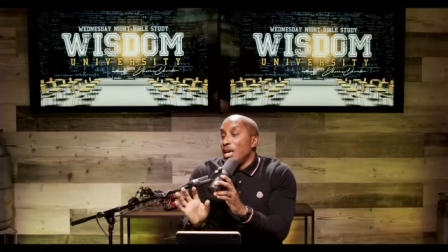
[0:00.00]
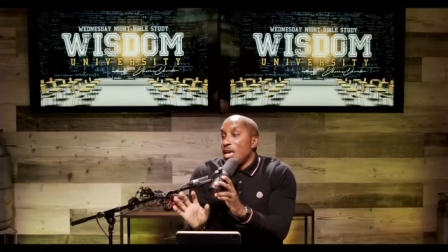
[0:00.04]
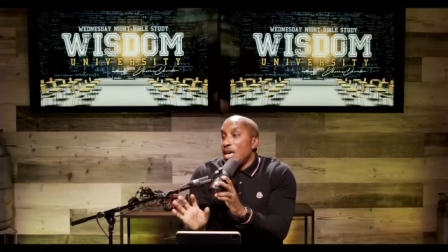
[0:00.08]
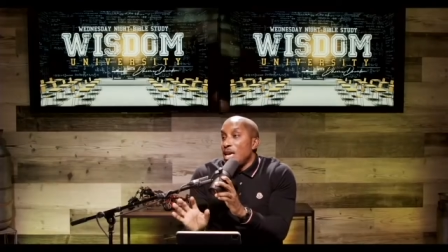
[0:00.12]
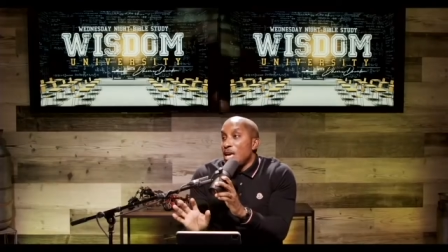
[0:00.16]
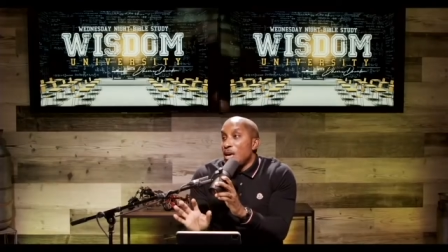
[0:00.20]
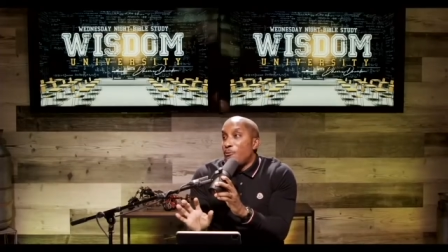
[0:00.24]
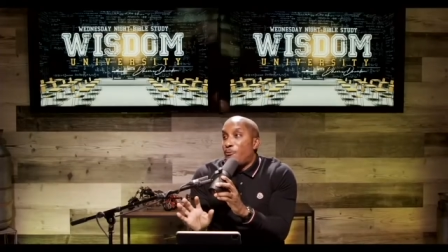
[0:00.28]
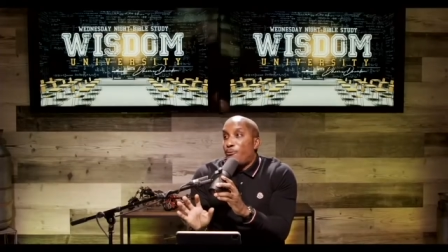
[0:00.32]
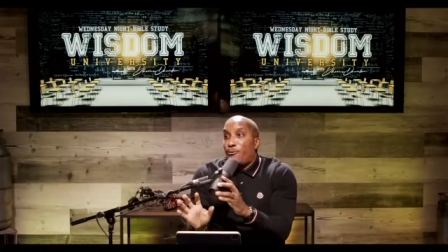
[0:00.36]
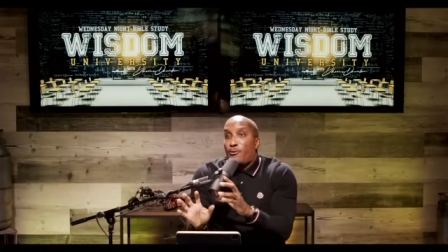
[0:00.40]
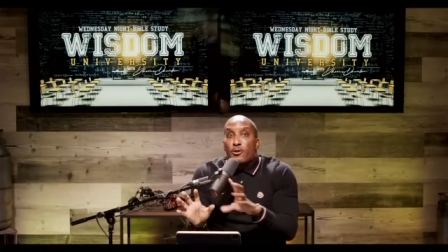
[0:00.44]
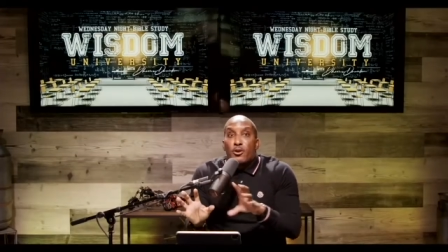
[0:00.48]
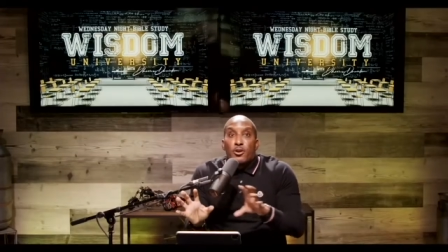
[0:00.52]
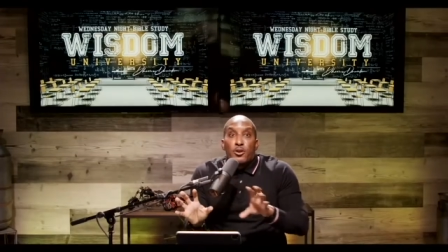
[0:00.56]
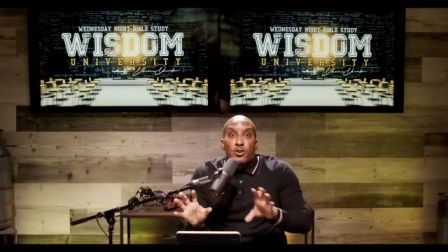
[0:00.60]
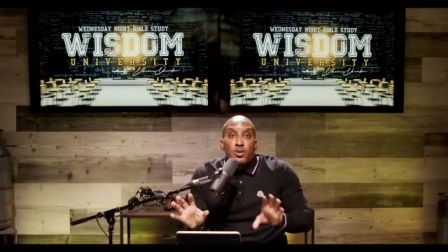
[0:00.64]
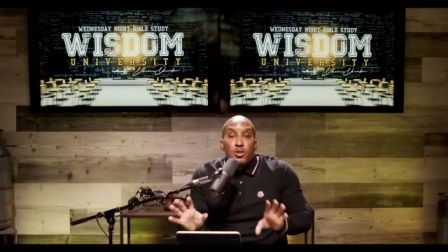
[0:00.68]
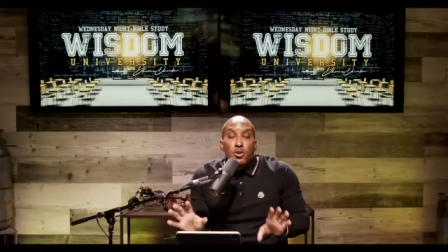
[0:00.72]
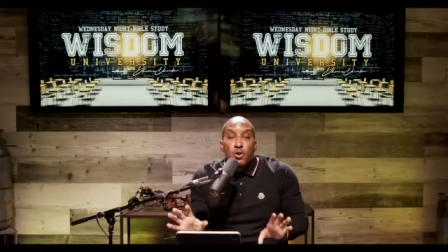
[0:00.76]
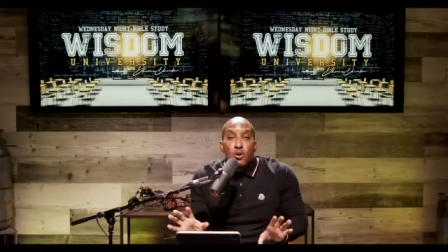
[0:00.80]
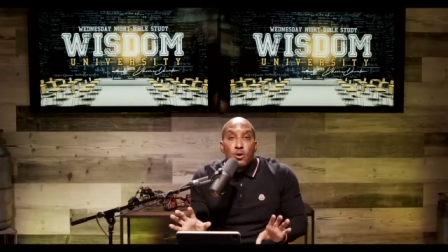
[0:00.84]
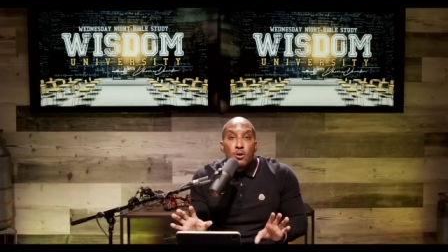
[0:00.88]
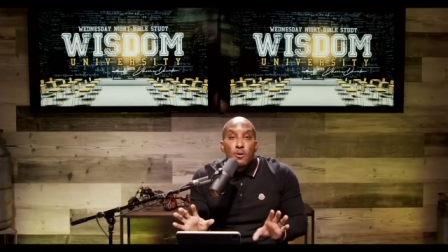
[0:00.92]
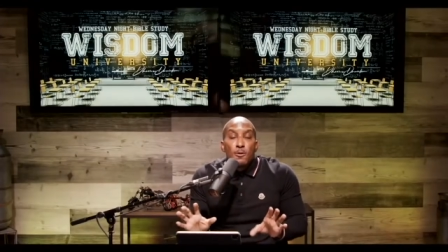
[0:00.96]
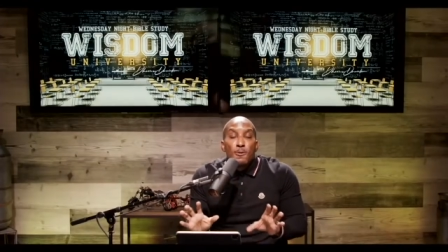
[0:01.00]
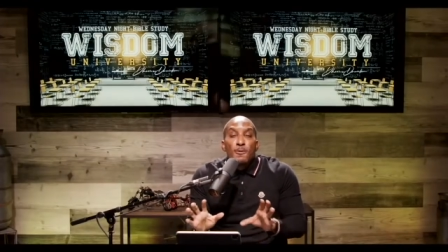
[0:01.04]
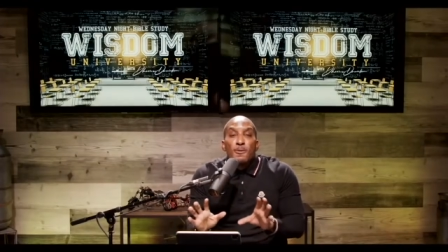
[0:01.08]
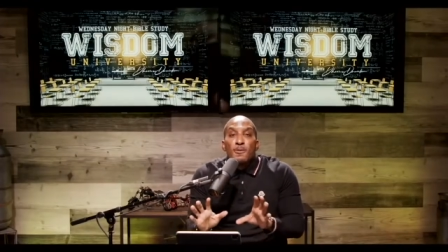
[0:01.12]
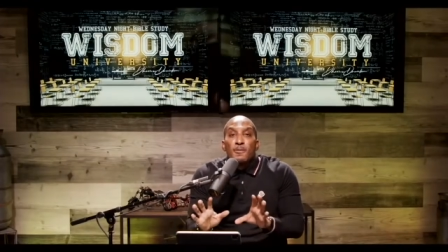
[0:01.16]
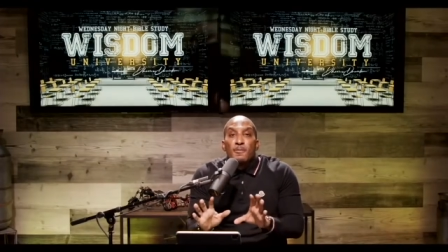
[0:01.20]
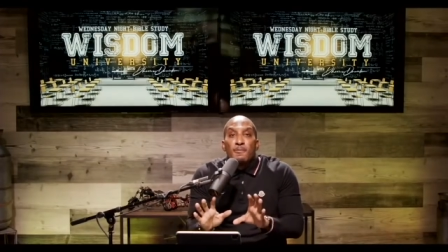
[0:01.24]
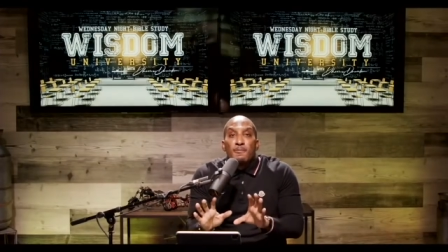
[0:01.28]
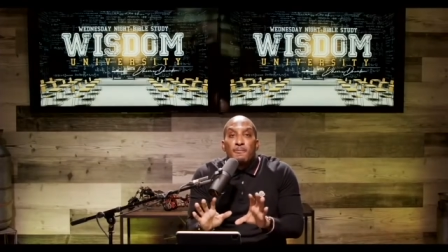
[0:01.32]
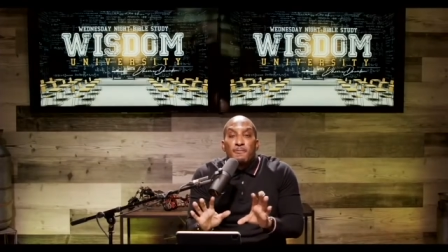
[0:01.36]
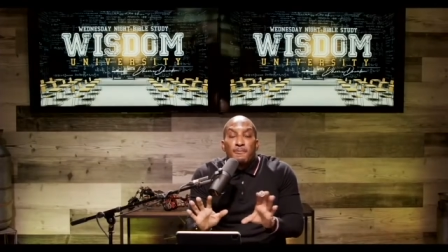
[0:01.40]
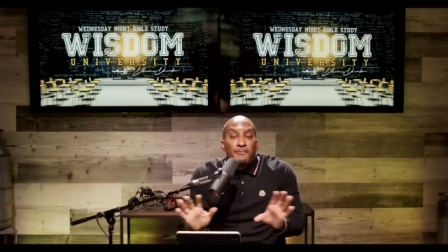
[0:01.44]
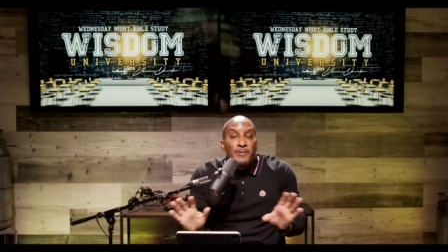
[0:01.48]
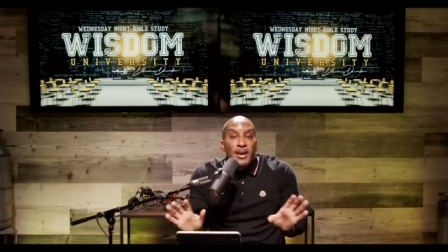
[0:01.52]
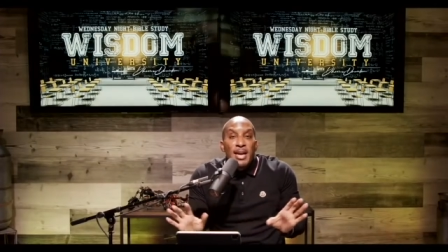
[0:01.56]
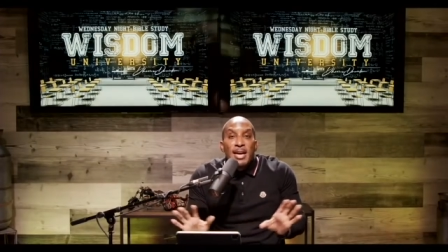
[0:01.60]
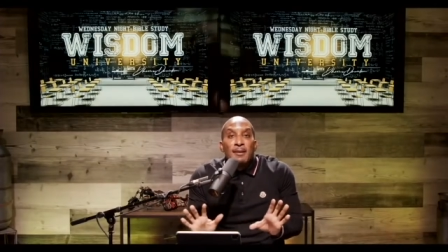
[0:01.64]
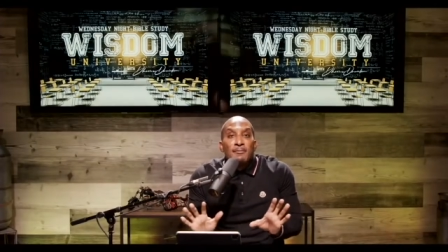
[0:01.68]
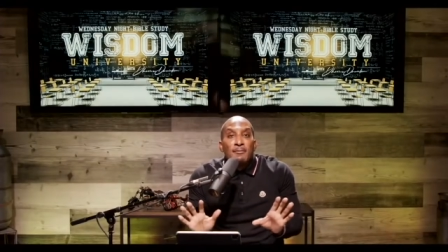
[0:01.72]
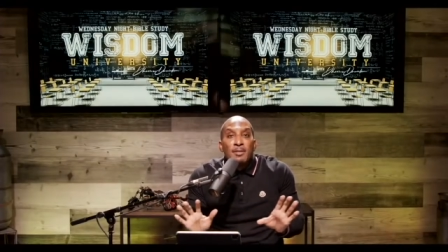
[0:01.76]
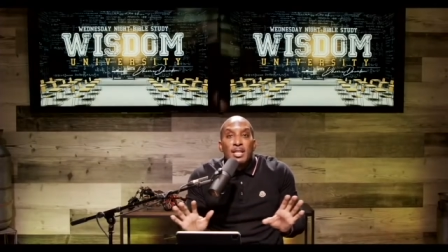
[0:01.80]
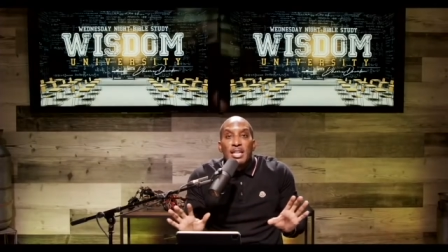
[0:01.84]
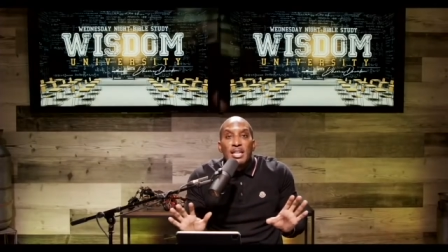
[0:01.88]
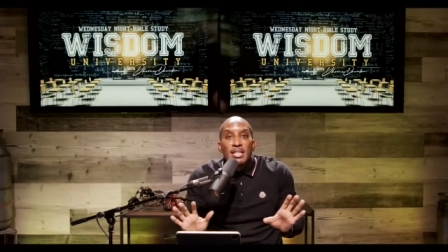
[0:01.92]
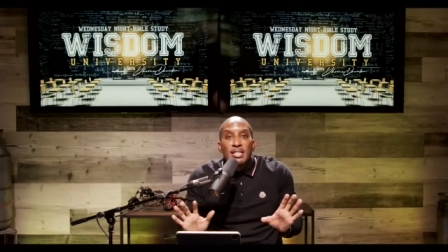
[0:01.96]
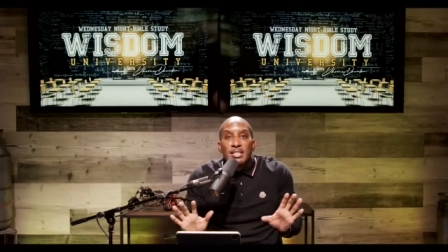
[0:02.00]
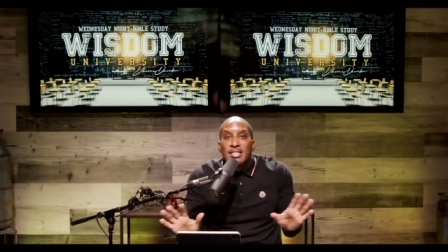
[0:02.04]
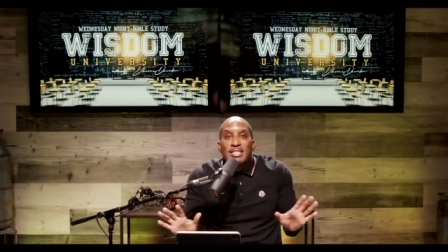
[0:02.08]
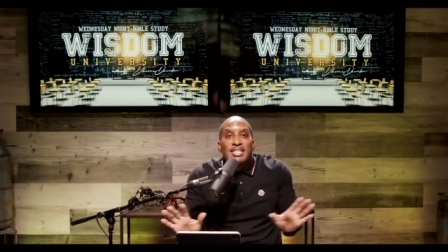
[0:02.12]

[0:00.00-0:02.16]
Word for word: If your family